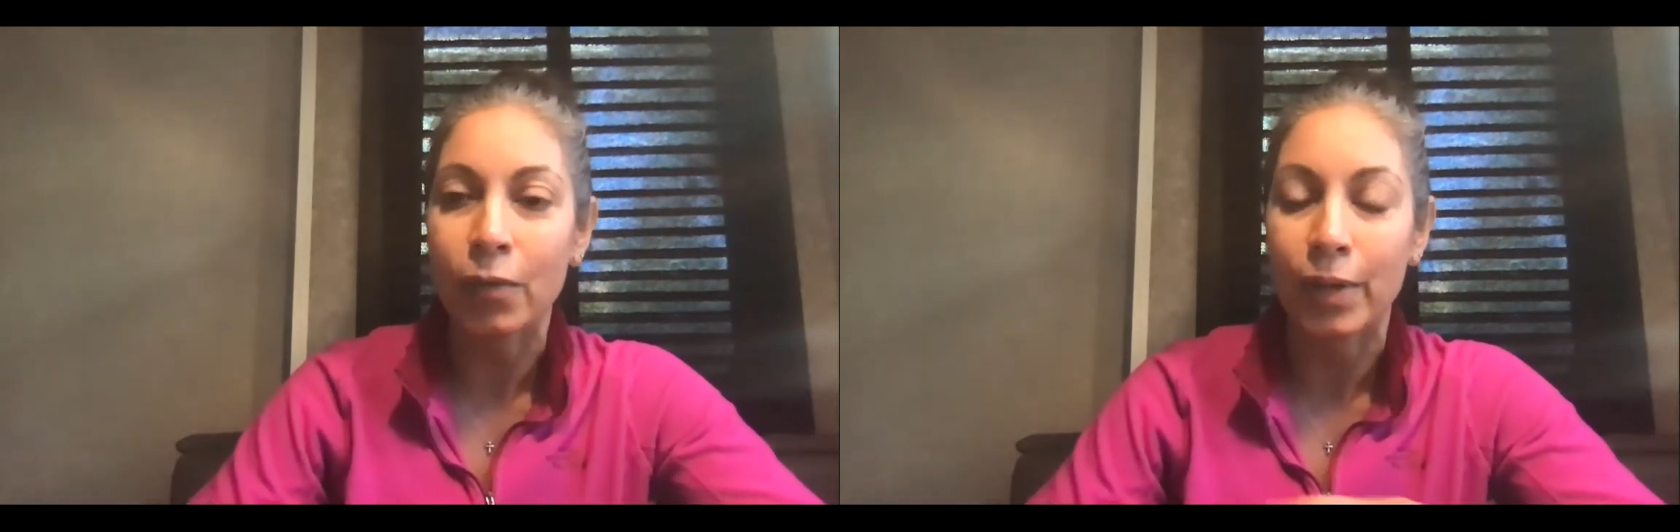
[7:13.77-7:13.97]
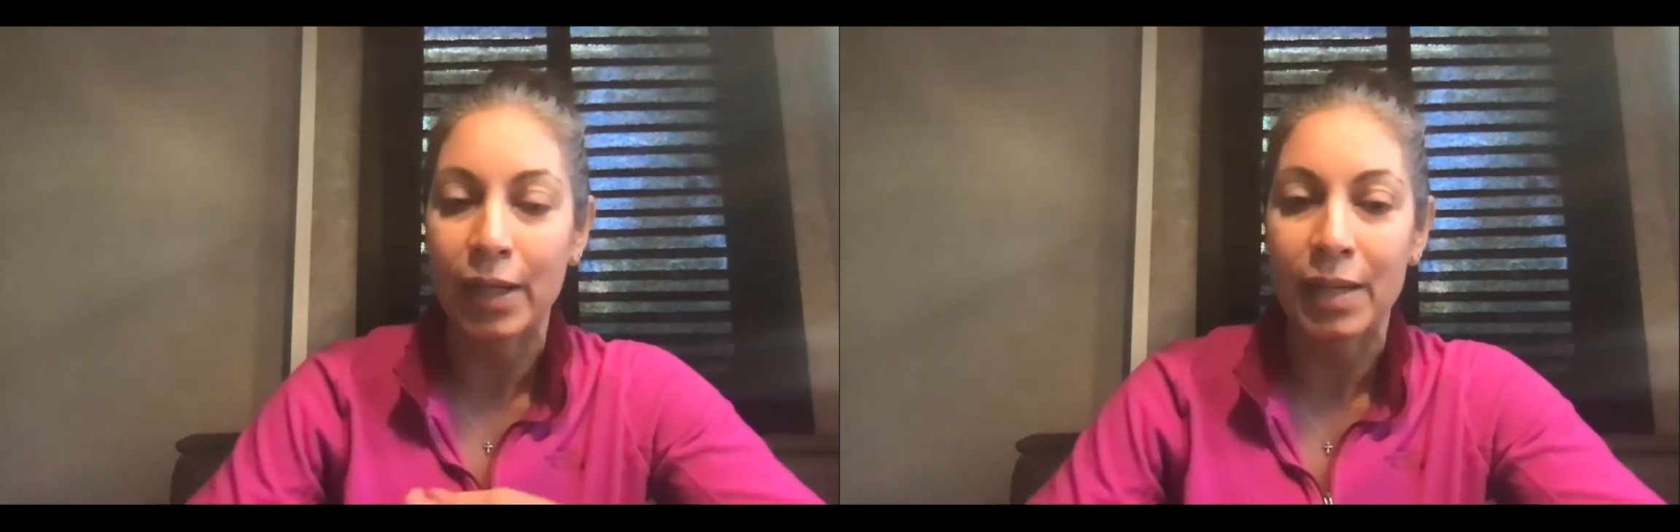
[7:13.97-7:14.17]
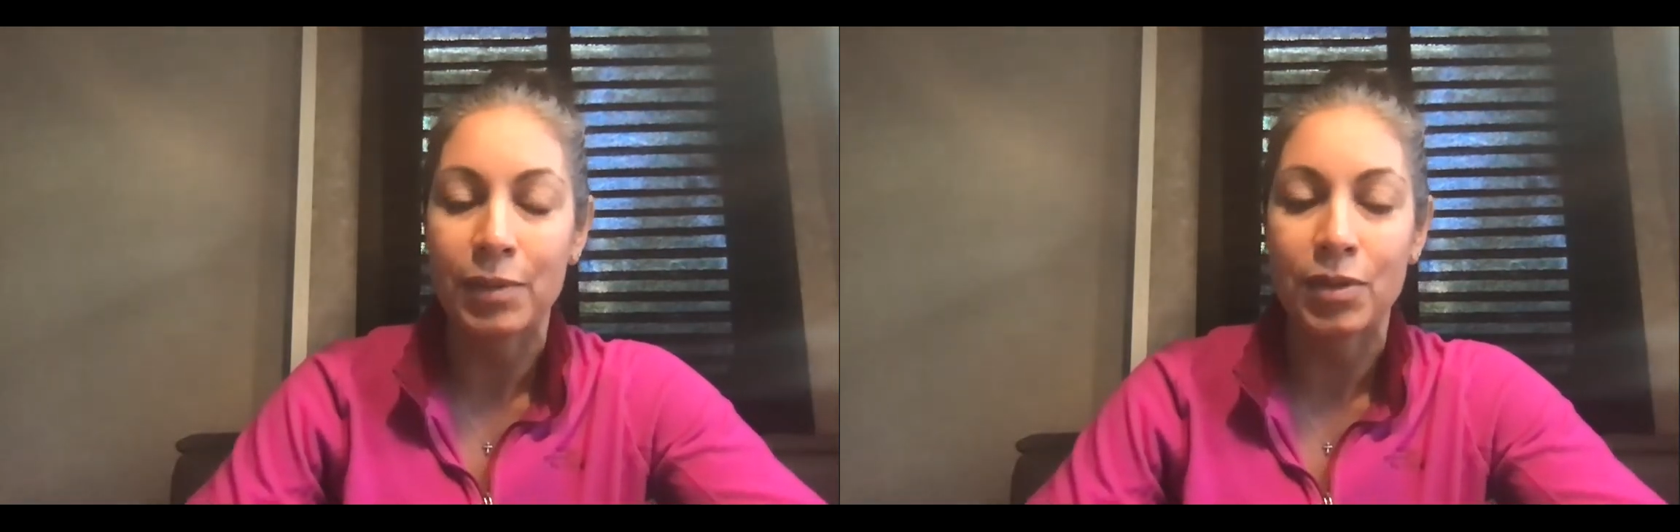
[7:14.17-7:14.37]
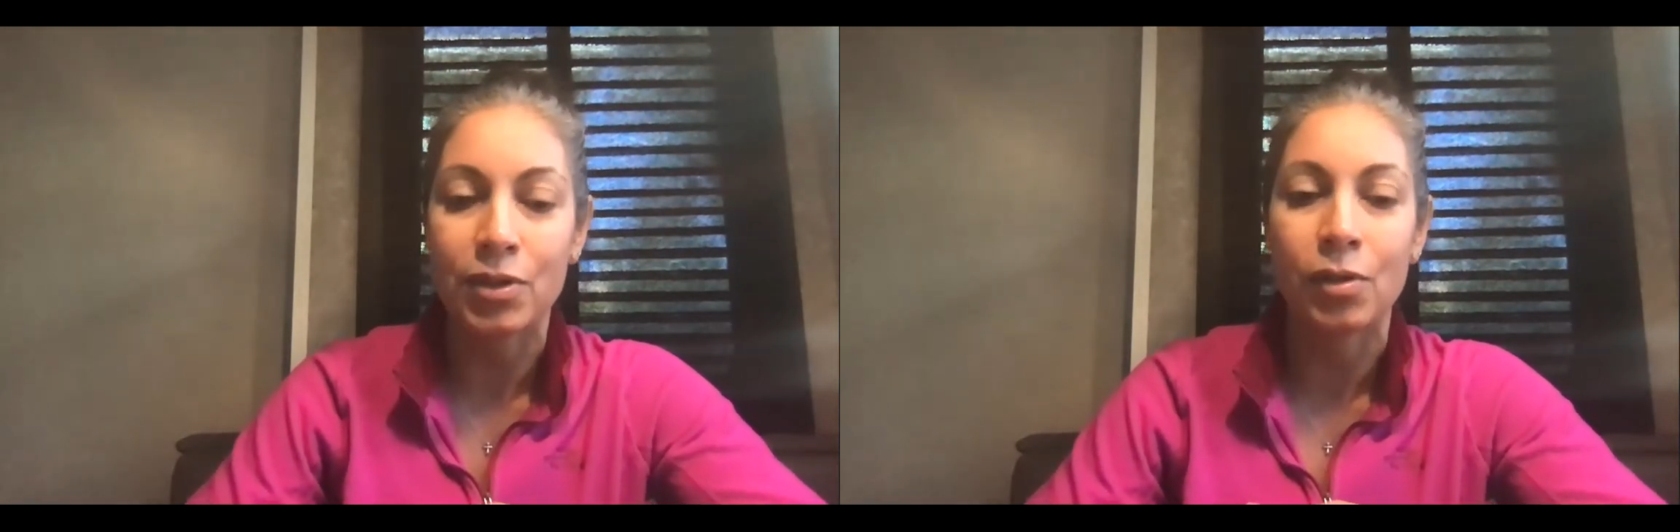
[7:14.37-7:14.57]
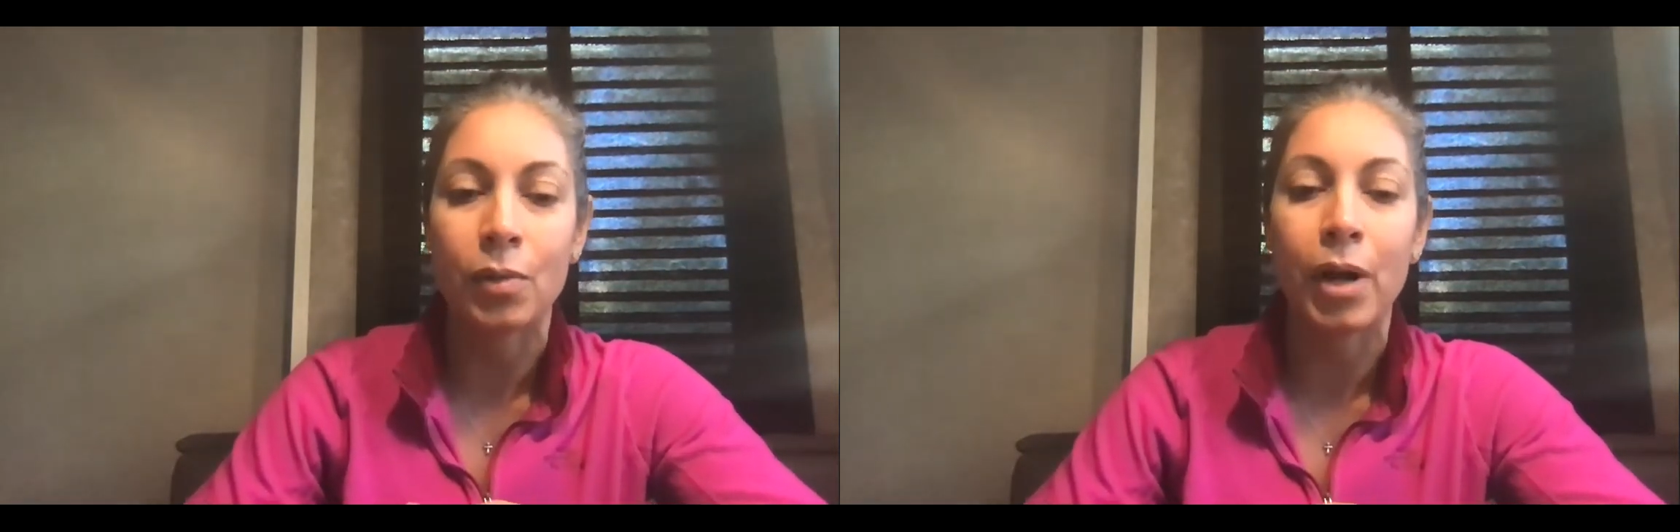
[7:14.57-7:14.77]
when it comes
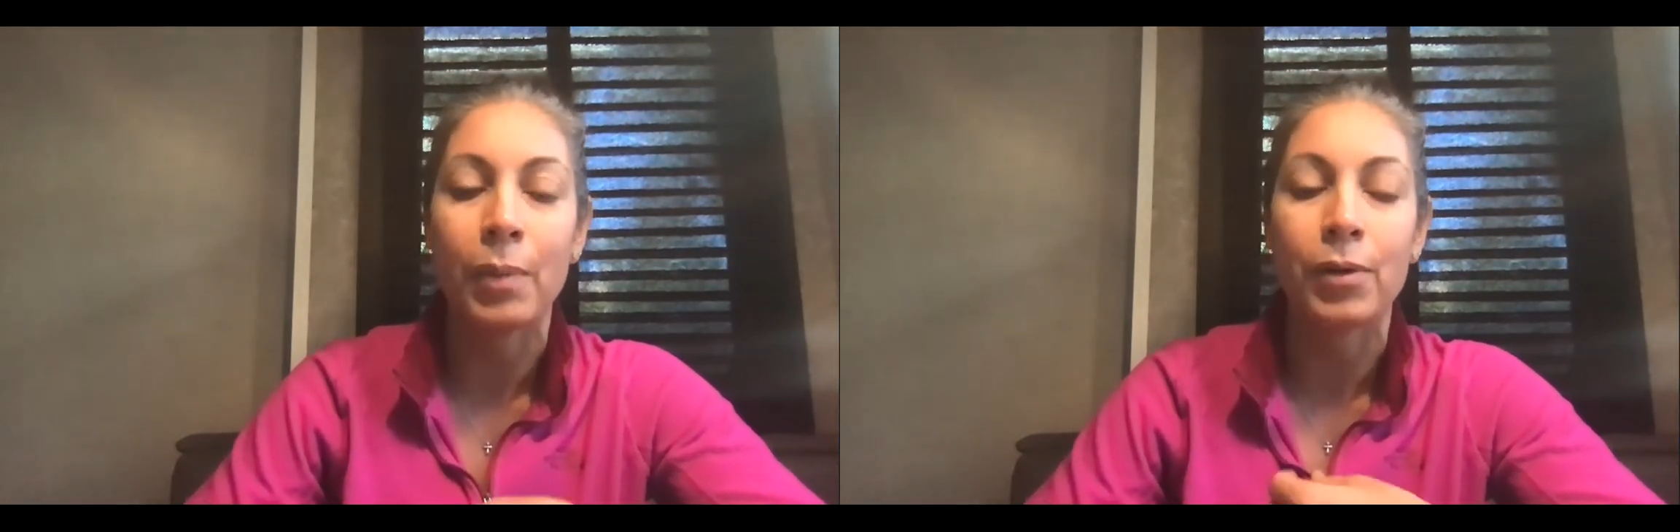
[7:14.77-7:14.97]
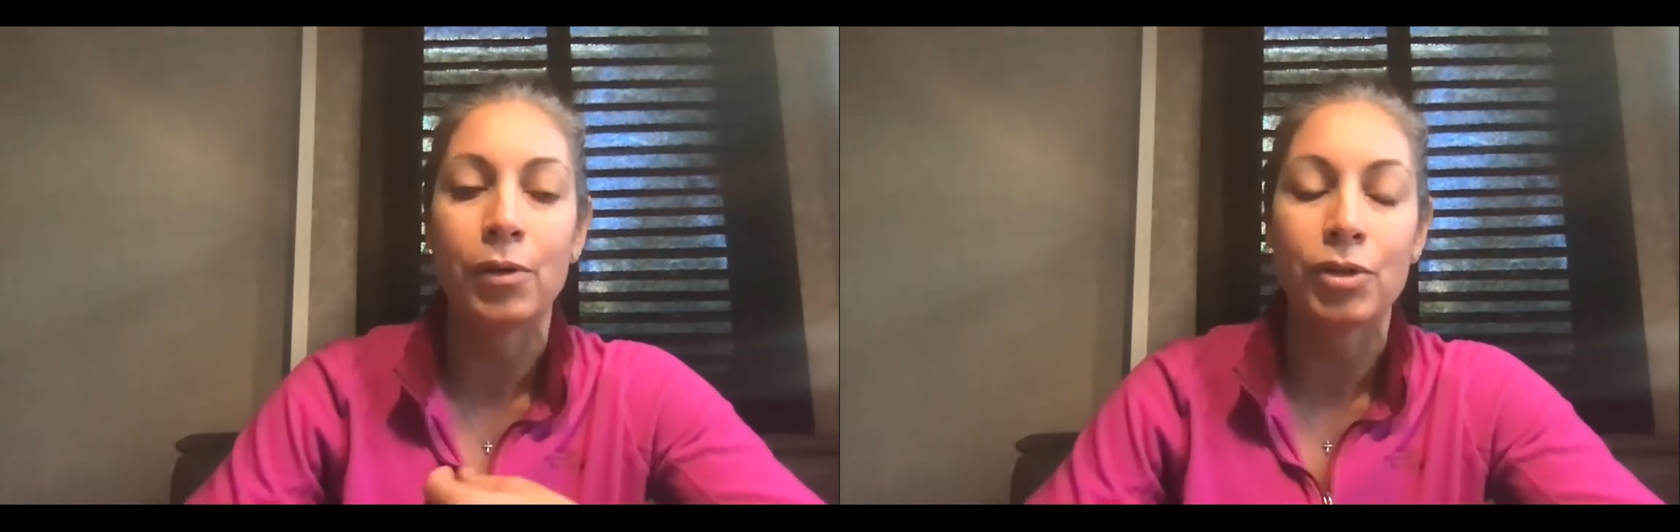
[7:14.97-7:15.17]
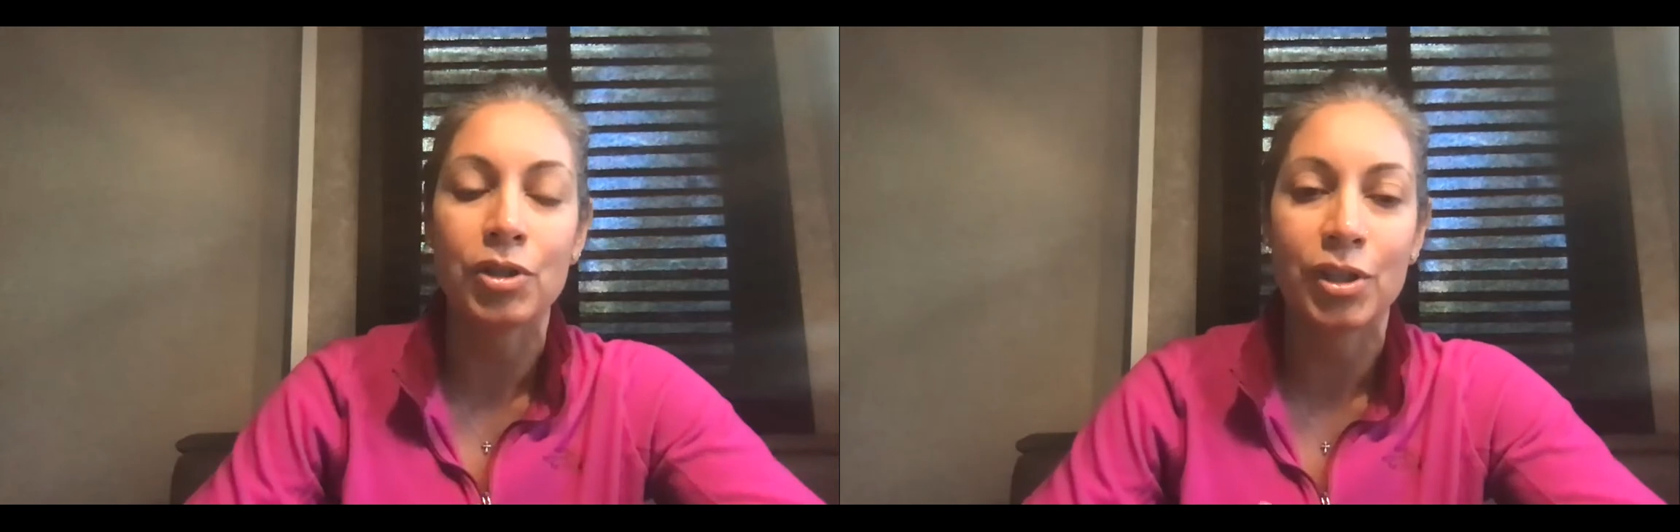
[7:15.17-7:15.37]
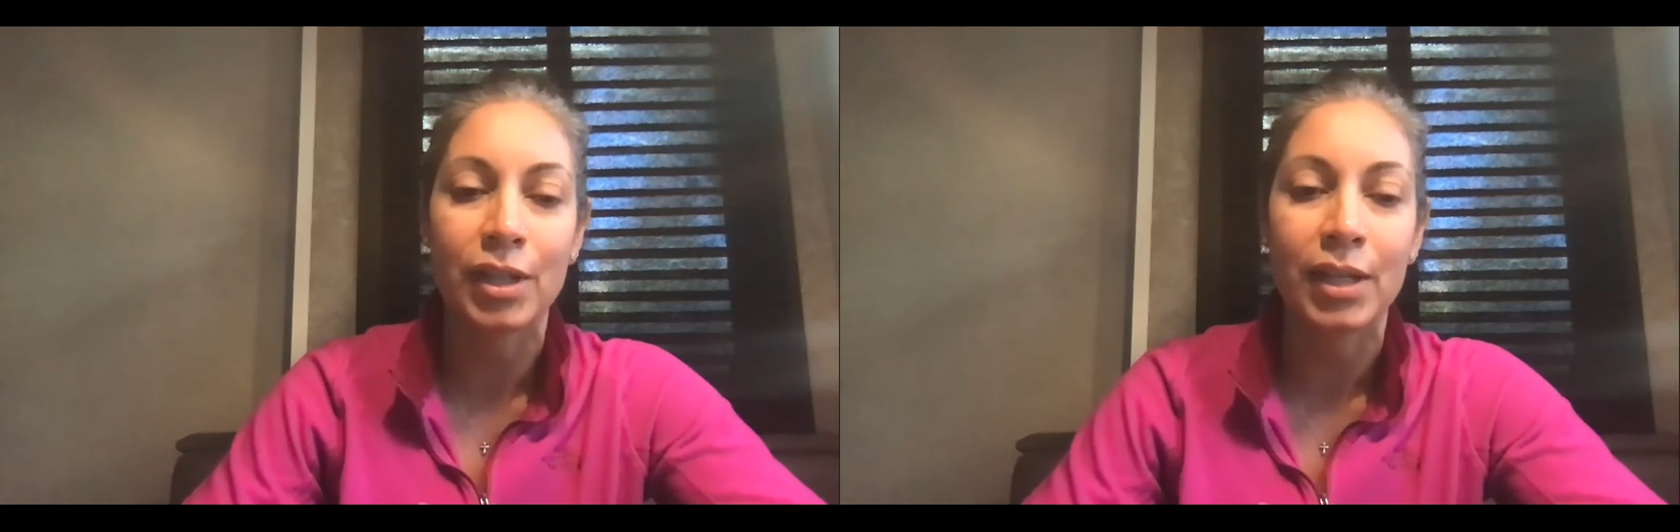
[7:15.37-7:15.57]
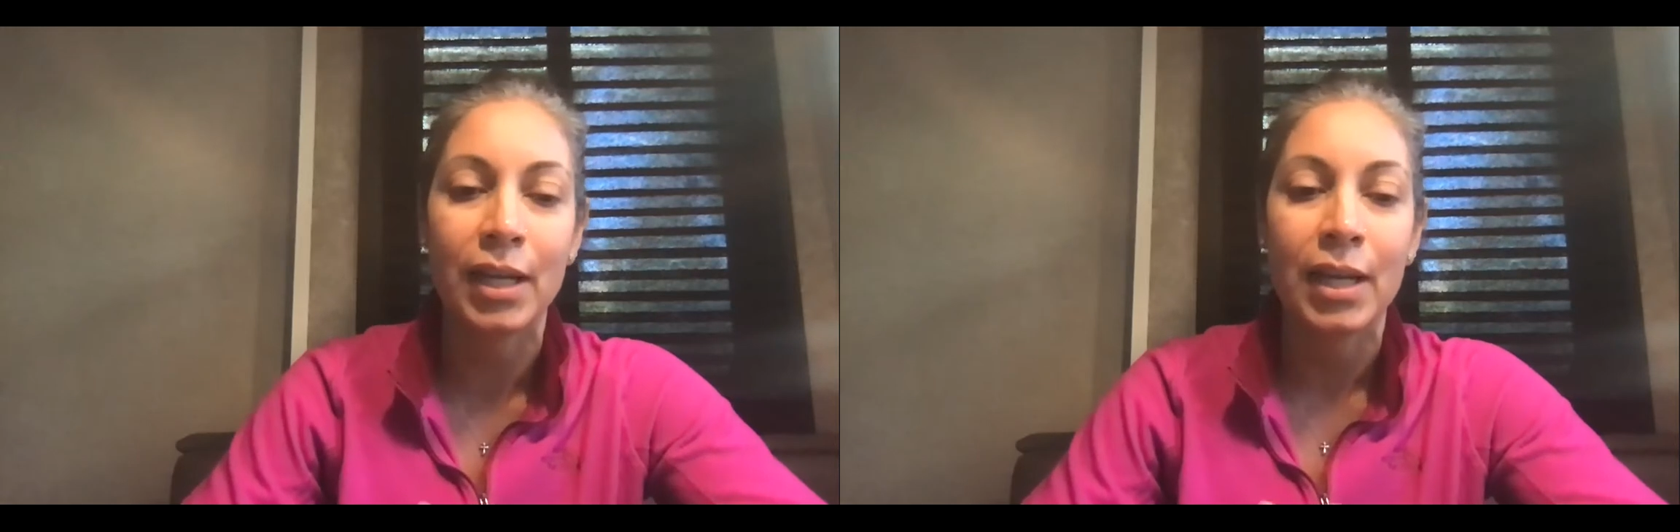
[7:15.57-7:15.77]
to proper nutrition,